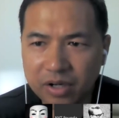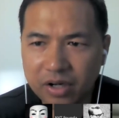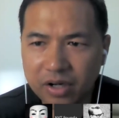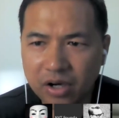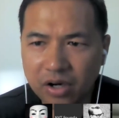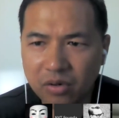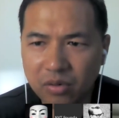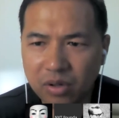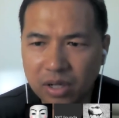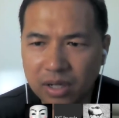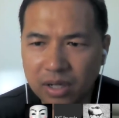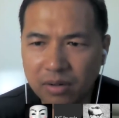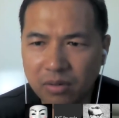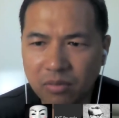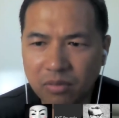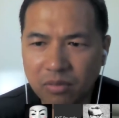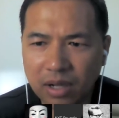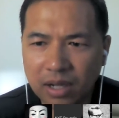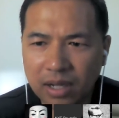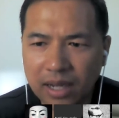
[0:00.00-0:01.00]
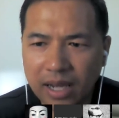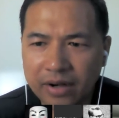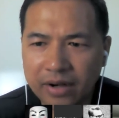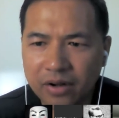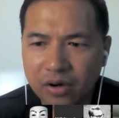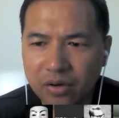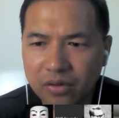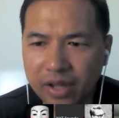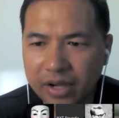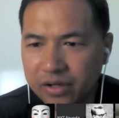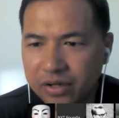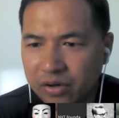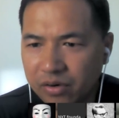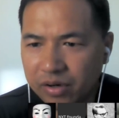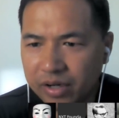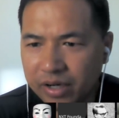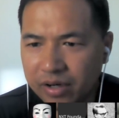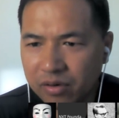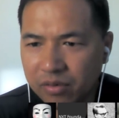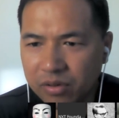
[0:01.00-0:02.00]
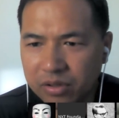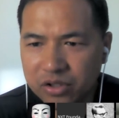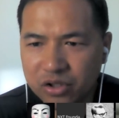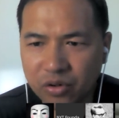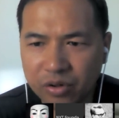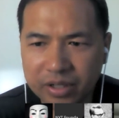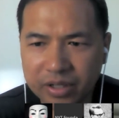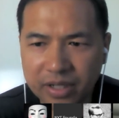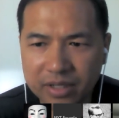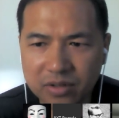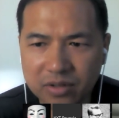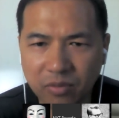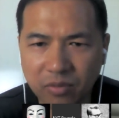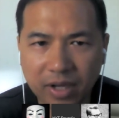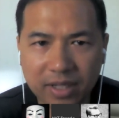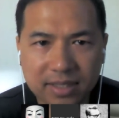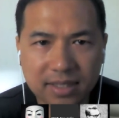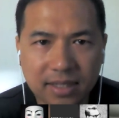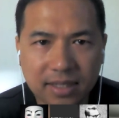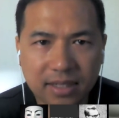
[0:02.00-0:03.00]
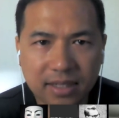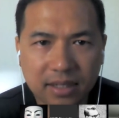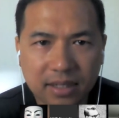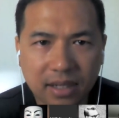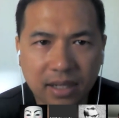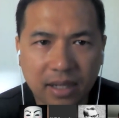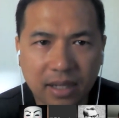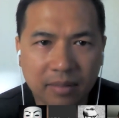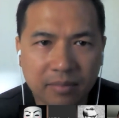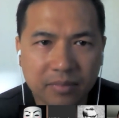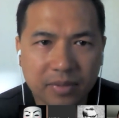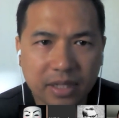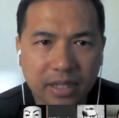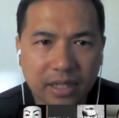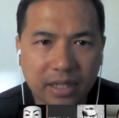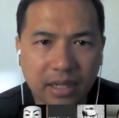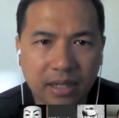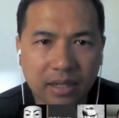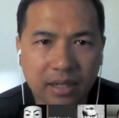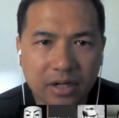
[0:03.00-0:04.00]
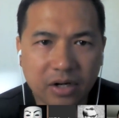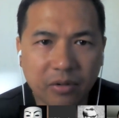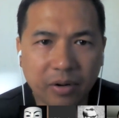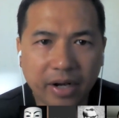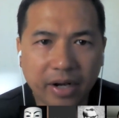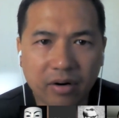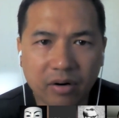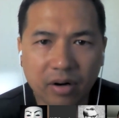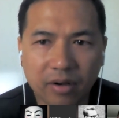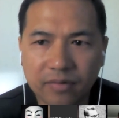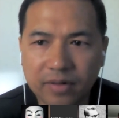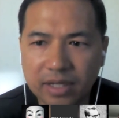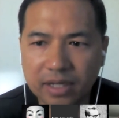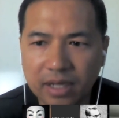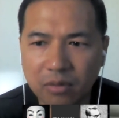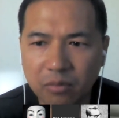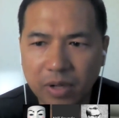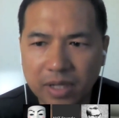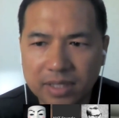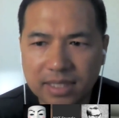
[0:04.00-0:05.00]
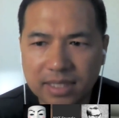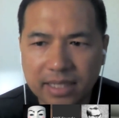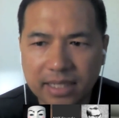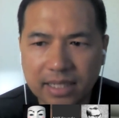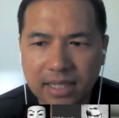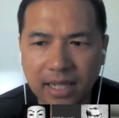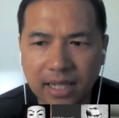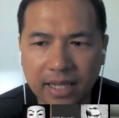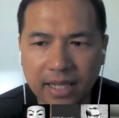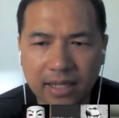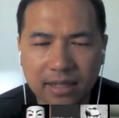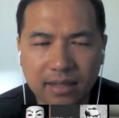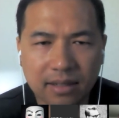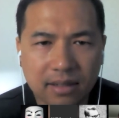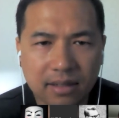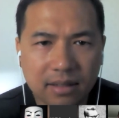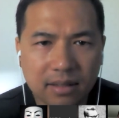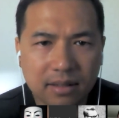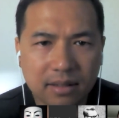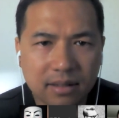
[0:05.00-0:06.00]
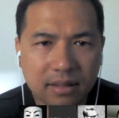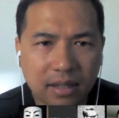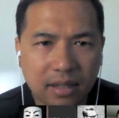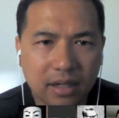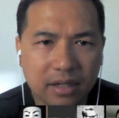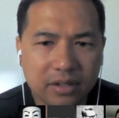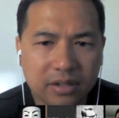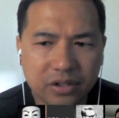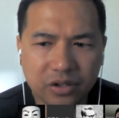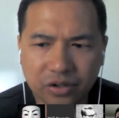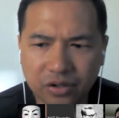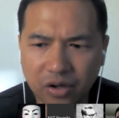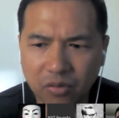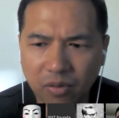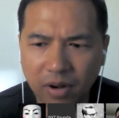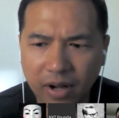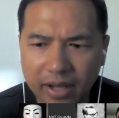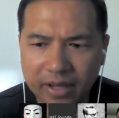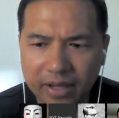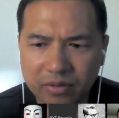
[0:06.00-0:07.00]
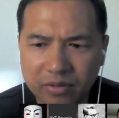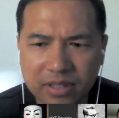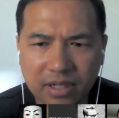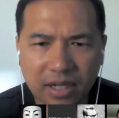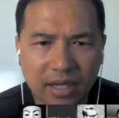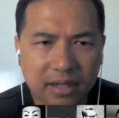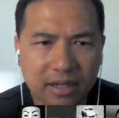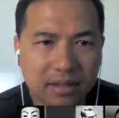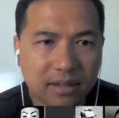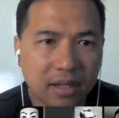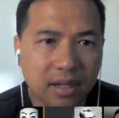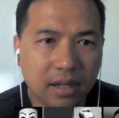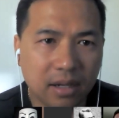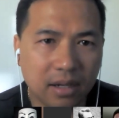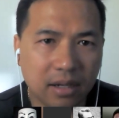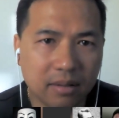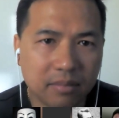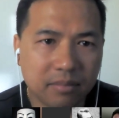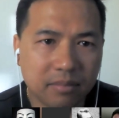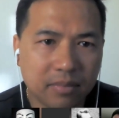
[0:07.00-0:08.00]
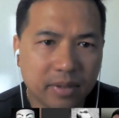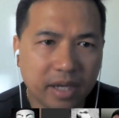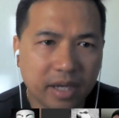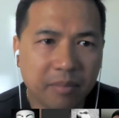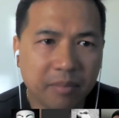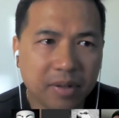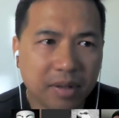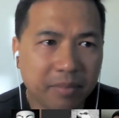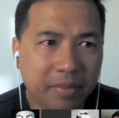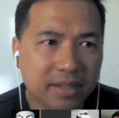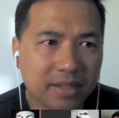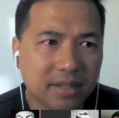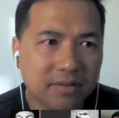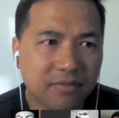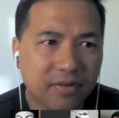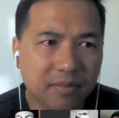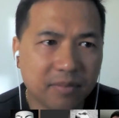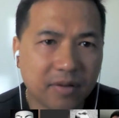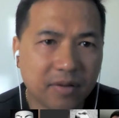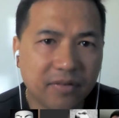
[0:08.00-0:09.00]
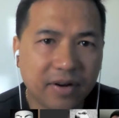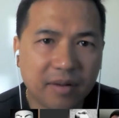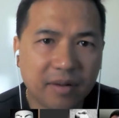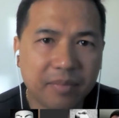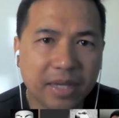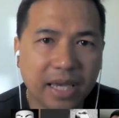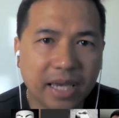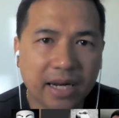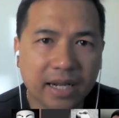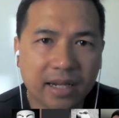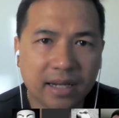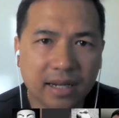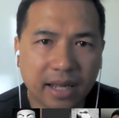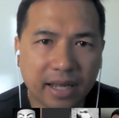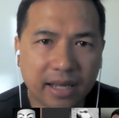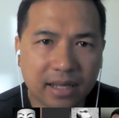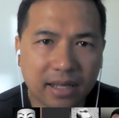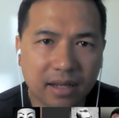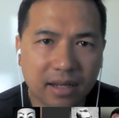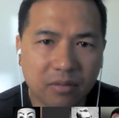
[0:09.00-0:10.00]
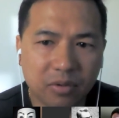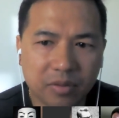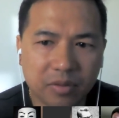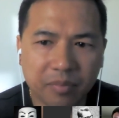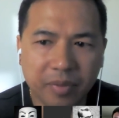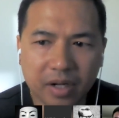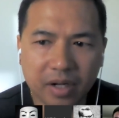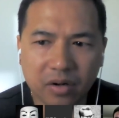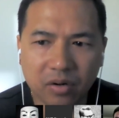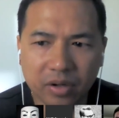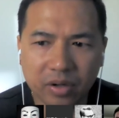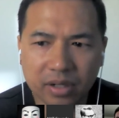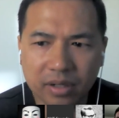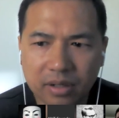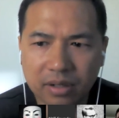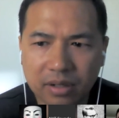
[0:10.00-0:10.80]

know? I know that you're here joining us, Wesley, the creator of the Wesley client. Do you know why it was not implemented from the very beginning, like with Bitcoin?